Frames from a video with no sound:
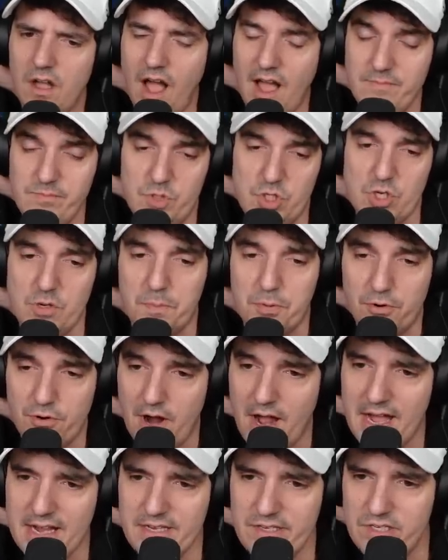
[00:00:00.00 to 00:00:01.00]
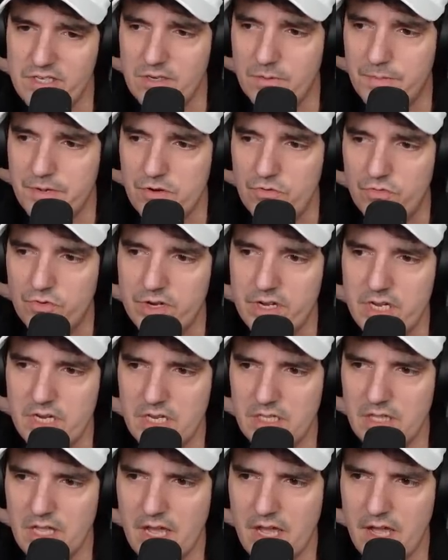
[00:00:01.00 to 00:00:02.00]
I'm surprised to be
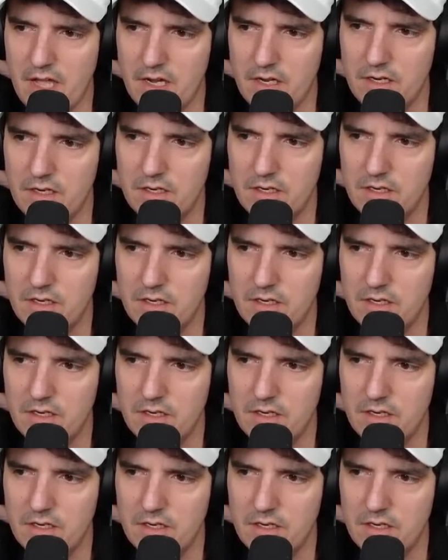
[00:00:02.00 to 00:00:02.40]
reading that.